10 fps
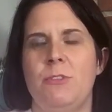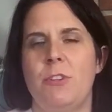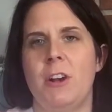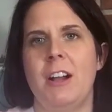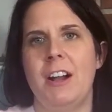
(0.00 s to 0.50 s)

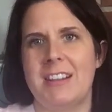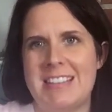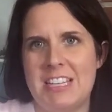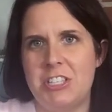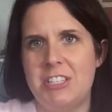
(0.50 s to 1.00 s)
for
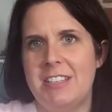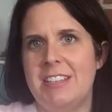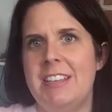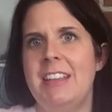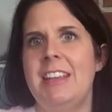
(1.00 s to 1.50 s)

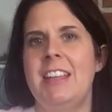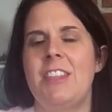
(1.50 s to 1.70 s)
cognition,